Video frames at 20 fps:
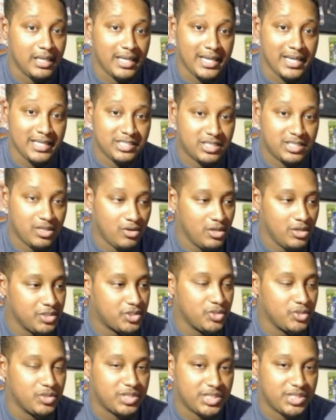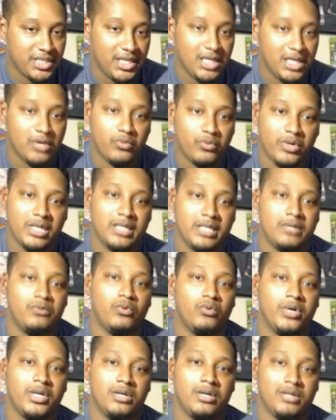it's going sell really
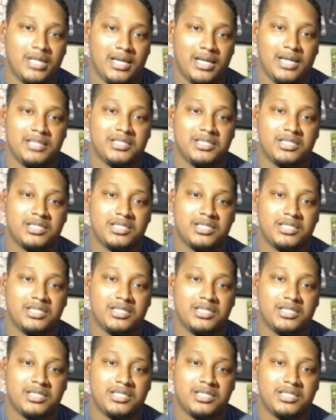well, guys.